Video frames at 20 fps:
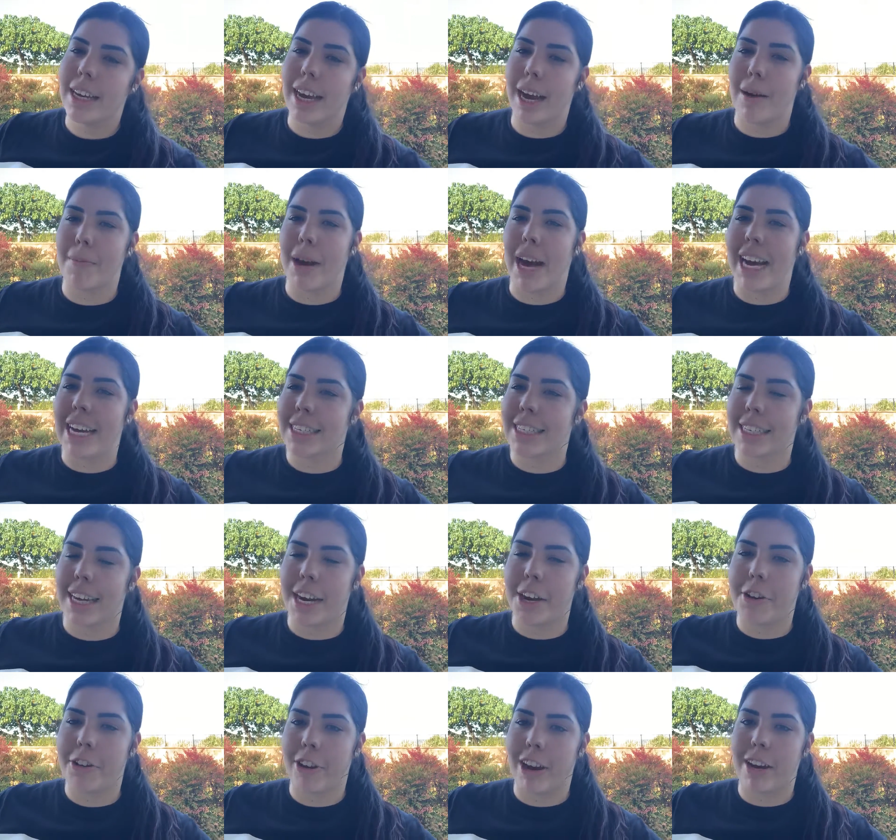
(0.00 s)
I
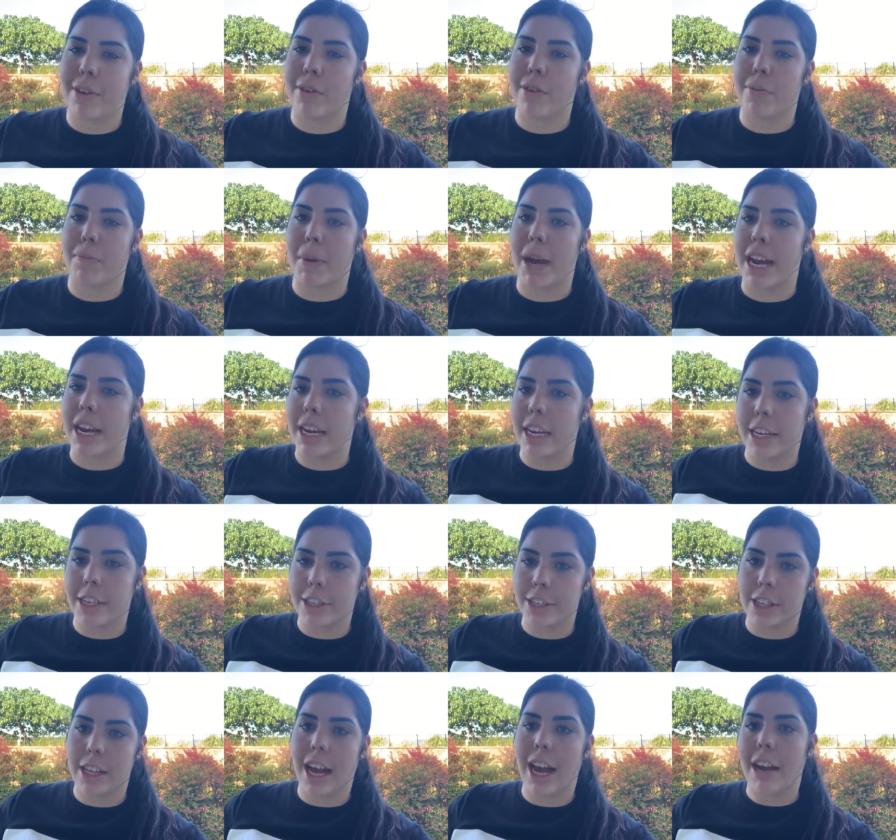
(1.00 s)
started training with Matt
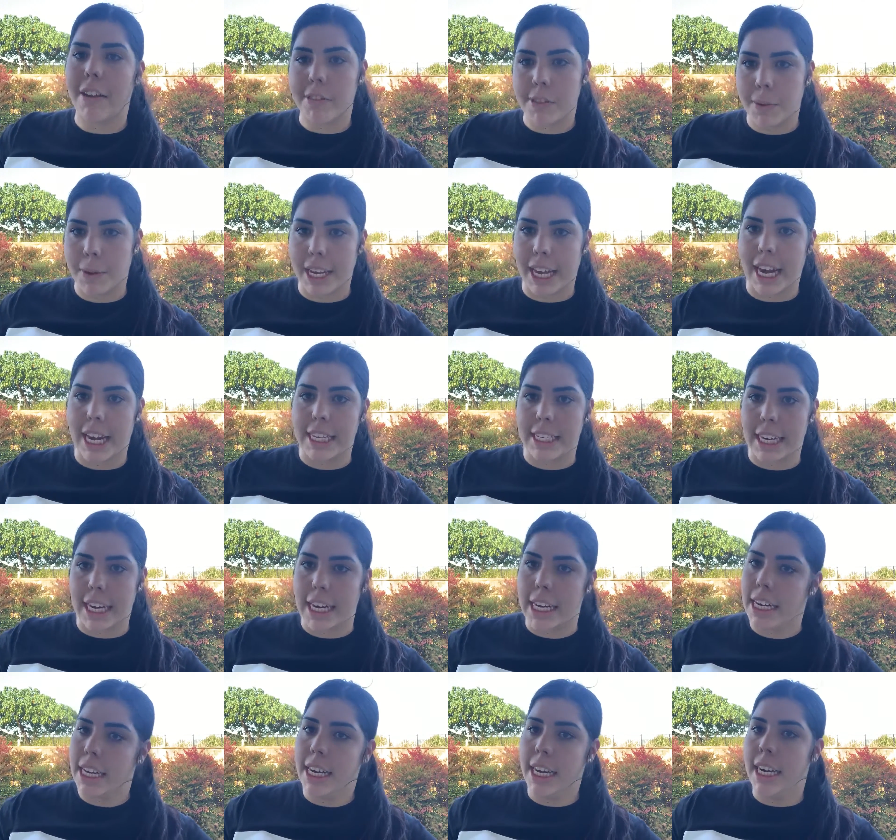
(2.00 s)
in July of
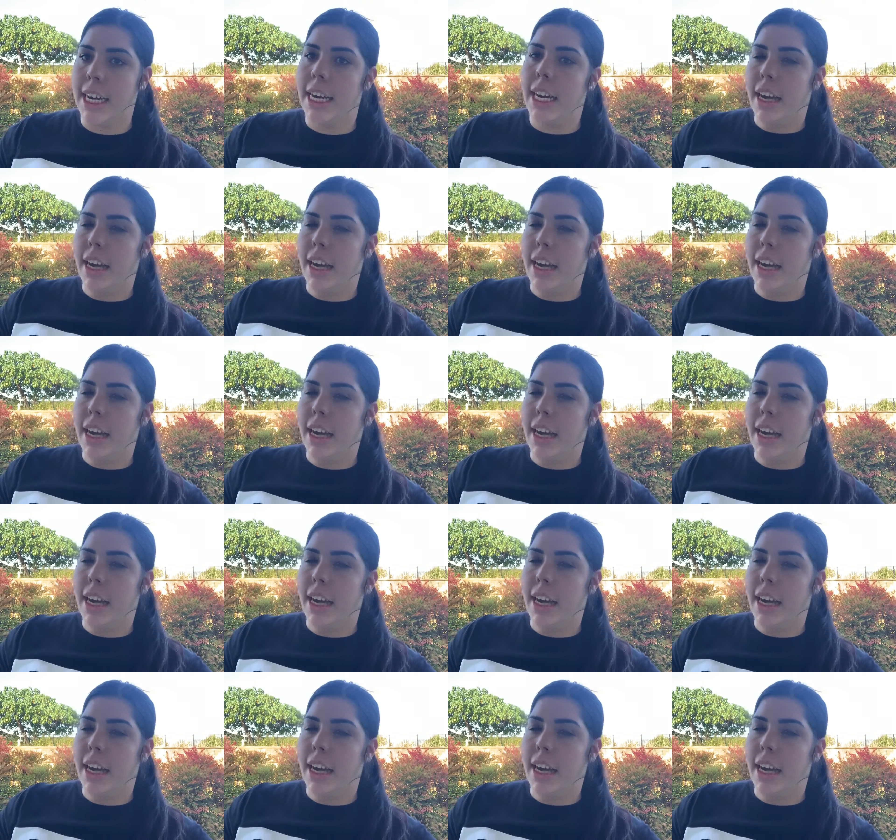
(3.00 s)
2018.